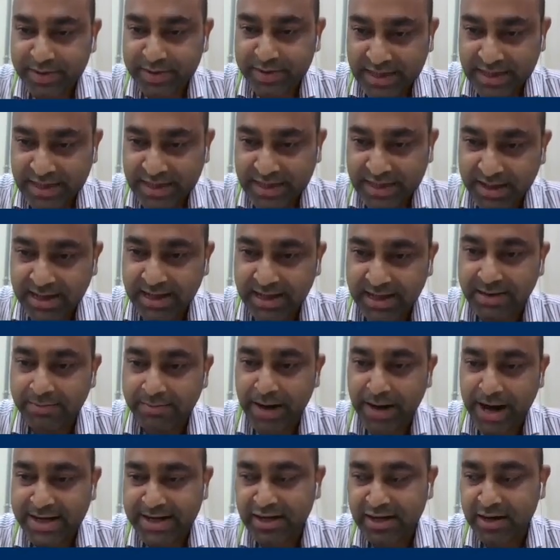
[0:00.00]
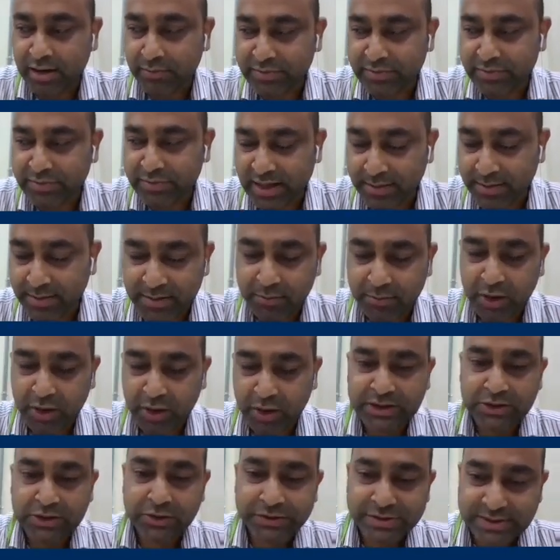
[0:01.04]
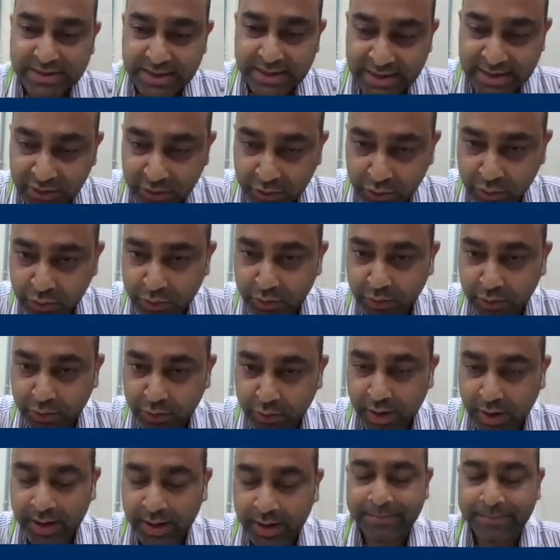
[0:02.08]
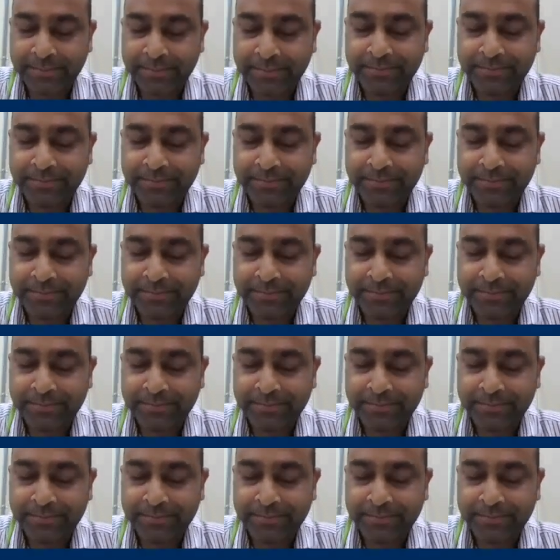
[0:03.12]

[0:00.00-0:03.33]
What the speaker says: chemical binding of the lipid molecules into